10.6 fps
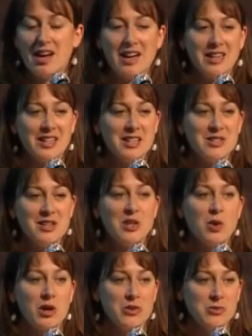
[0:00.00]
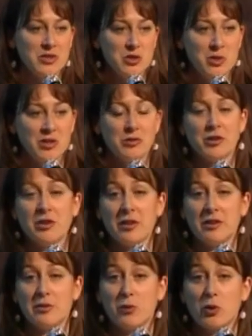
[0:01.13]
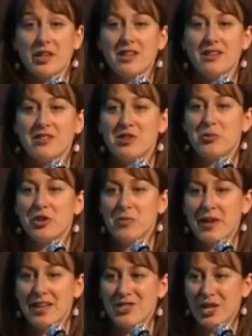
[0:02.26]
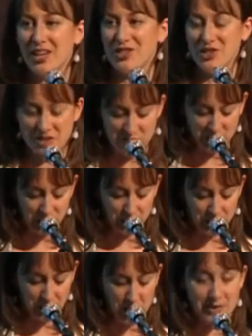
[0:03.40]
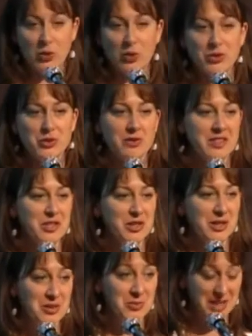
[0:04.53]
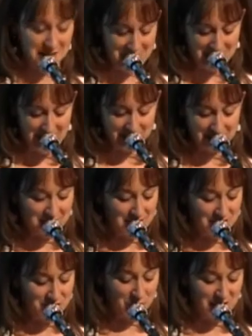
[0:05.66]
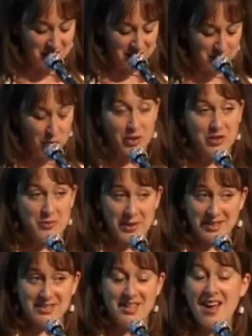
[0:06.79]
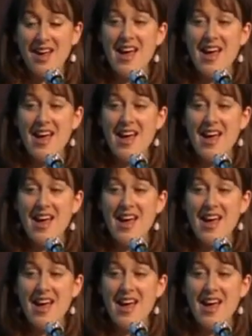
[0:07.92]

uh, continue on with my swimming for another four years and put my education and my career on hold to eventually compete in Athens at the 2004 Olympics.